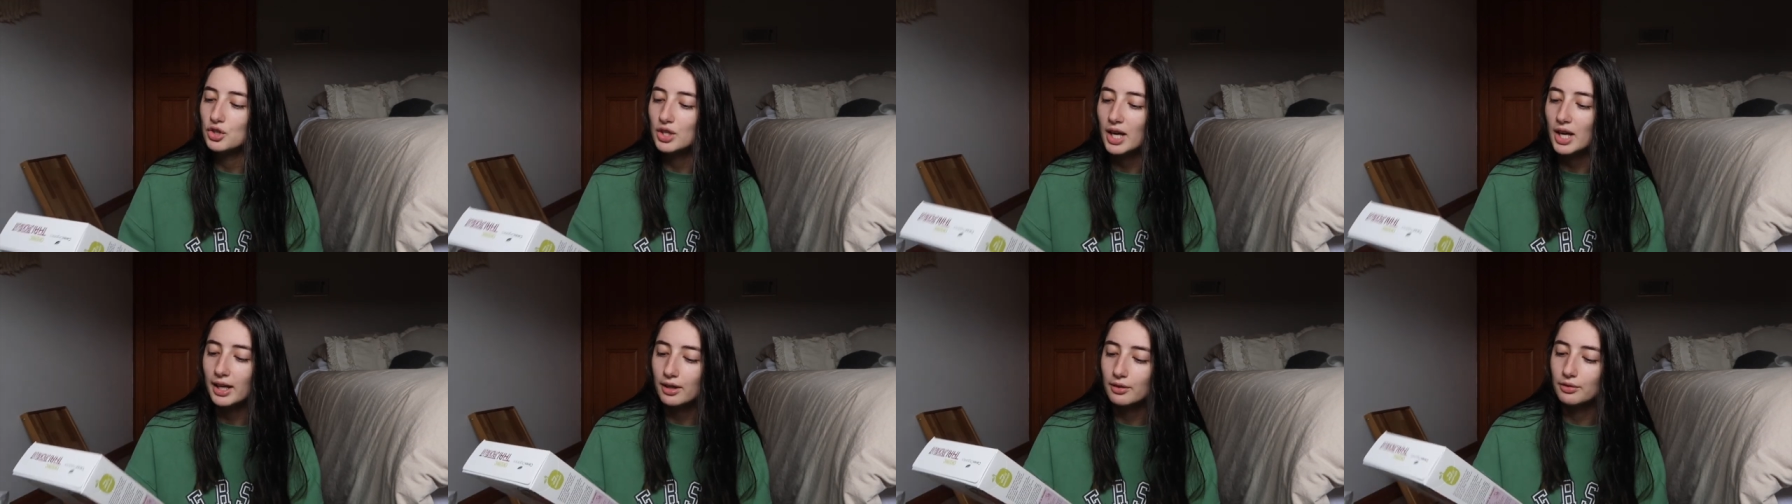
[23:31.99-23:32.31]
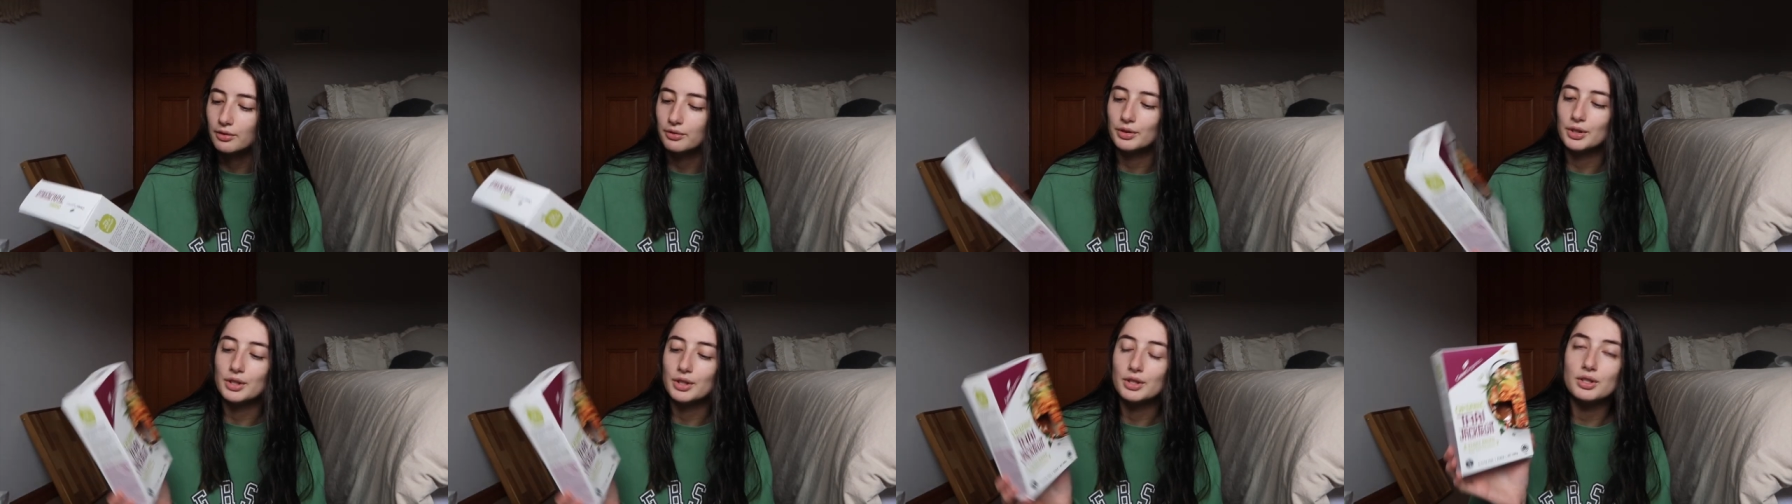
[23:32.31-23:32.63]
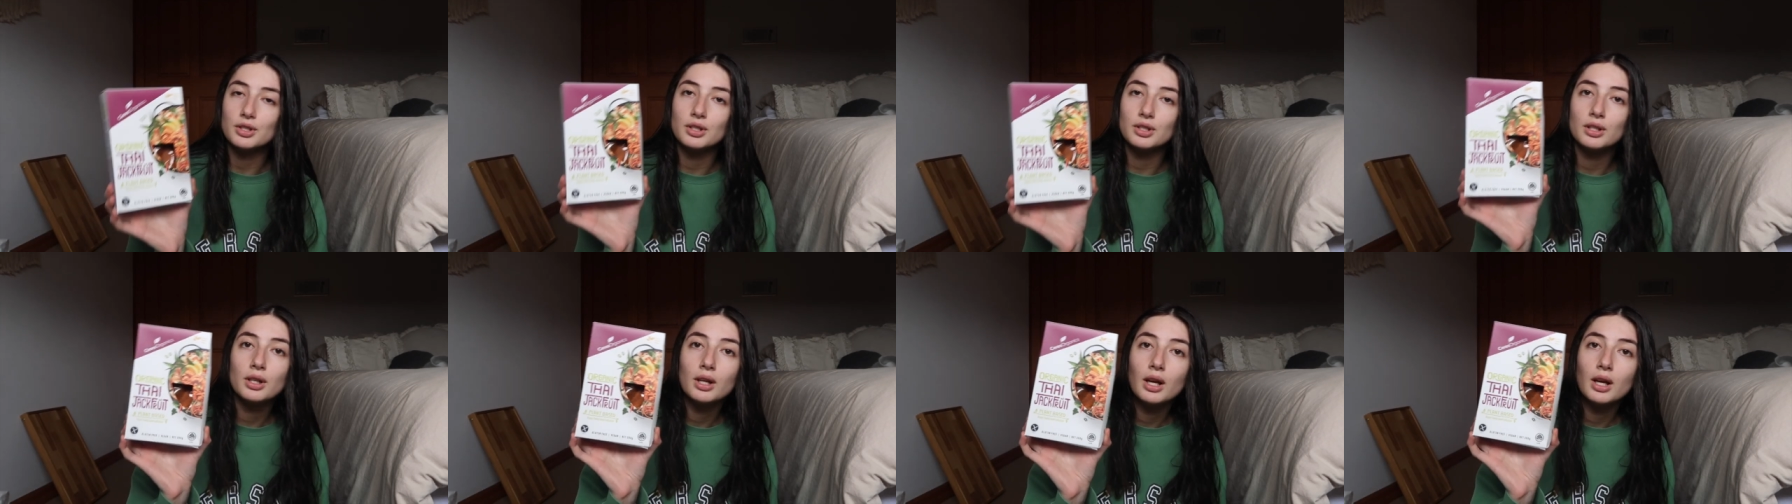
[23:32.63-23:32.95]

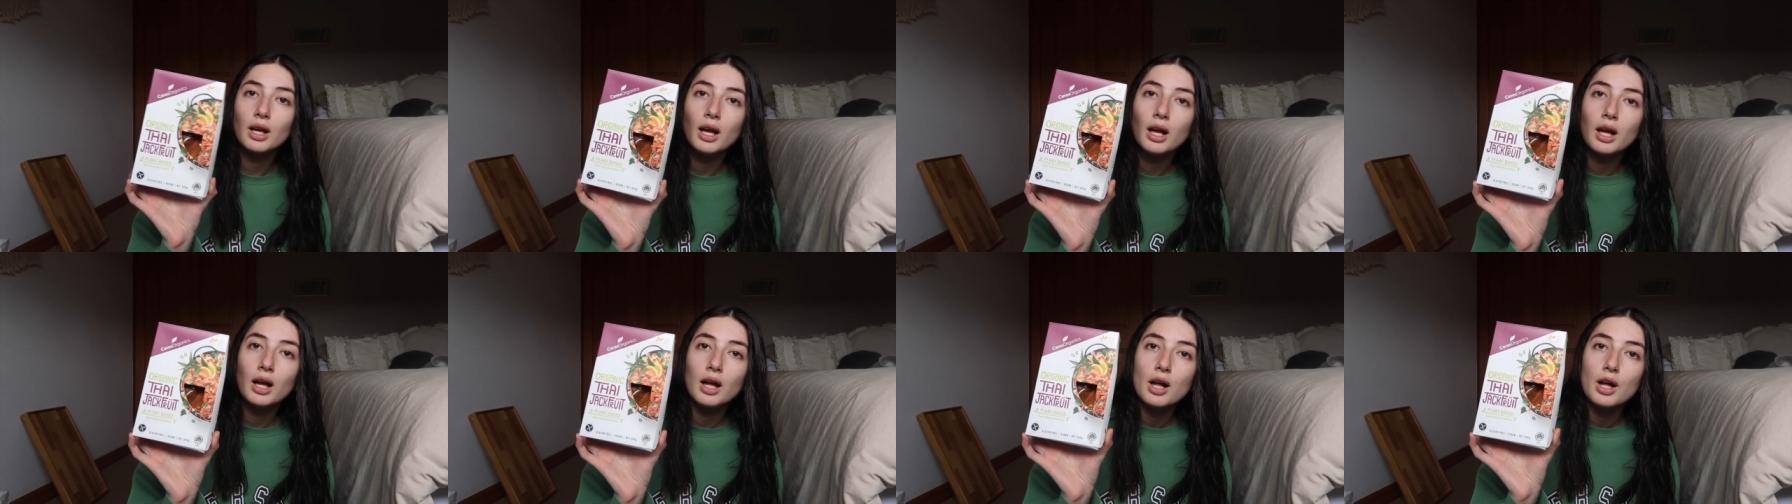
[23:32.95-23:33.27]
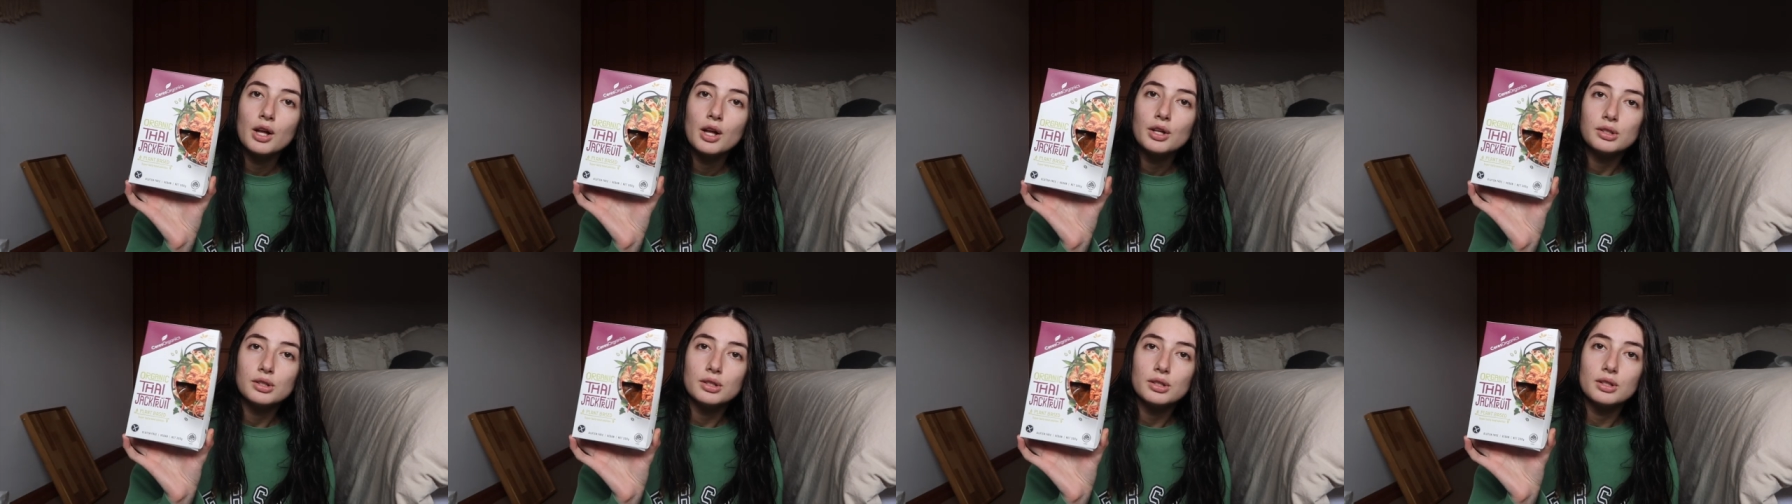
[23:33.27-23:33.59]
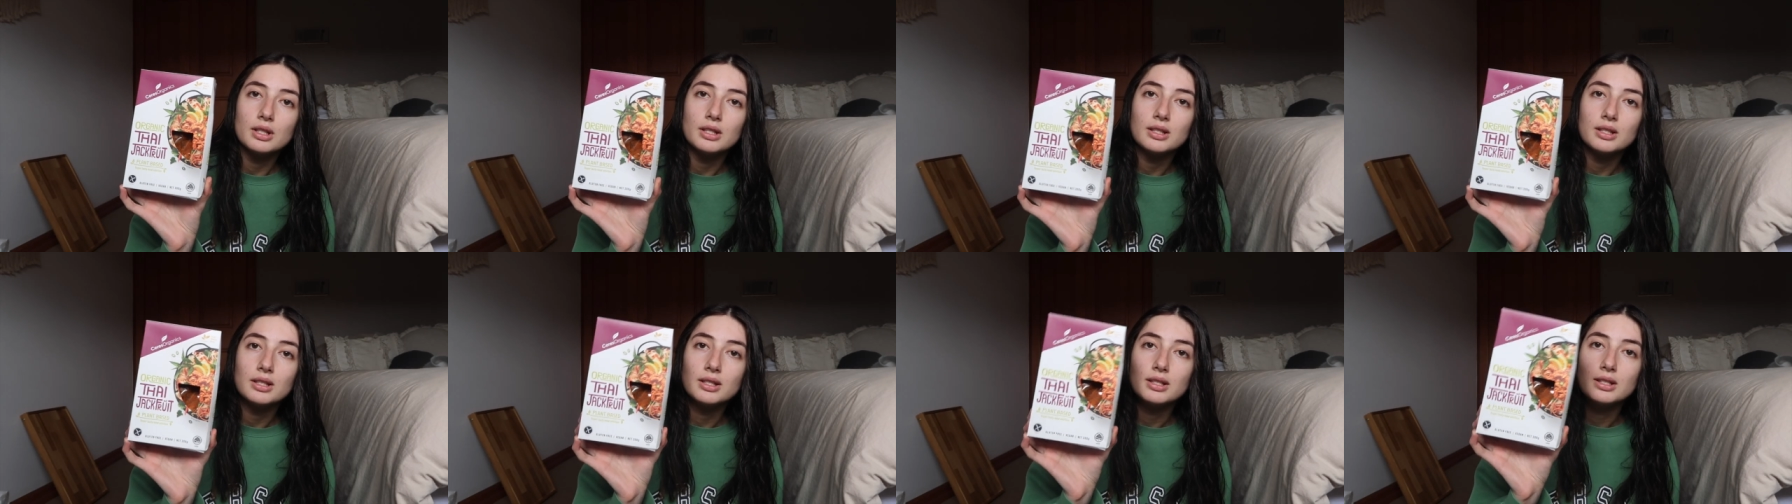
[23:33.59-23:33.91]
jackfruit so
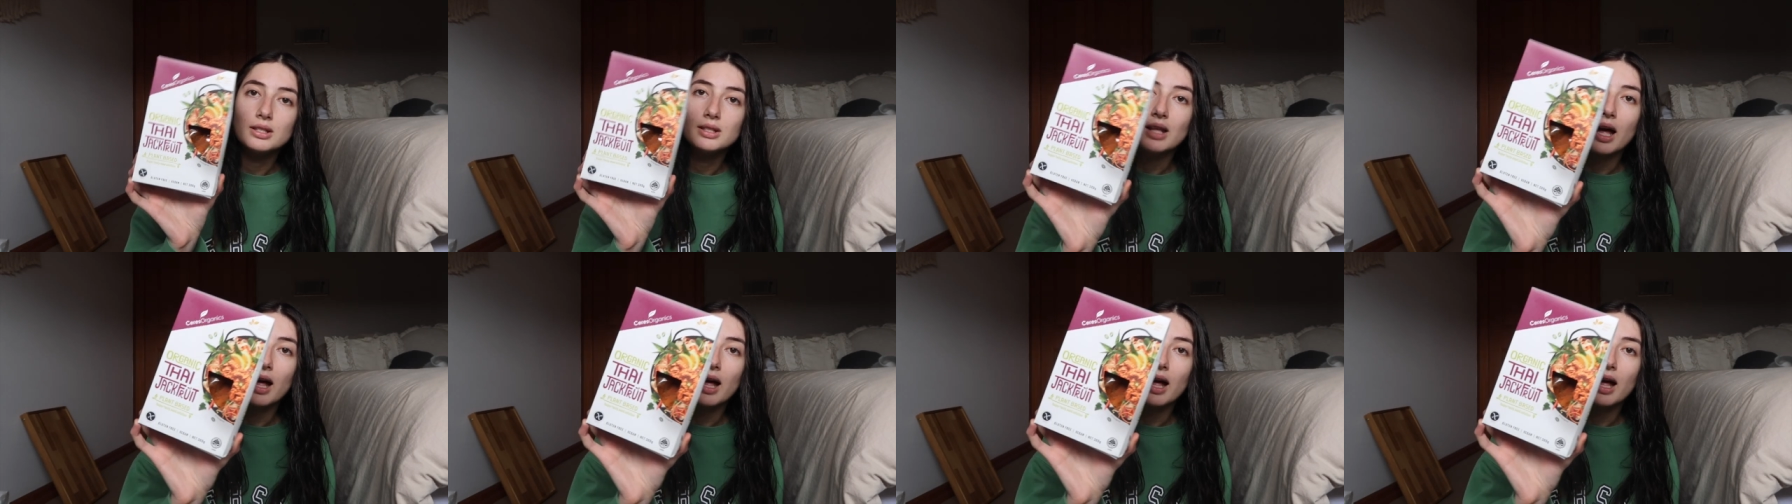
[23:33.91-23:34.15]
this is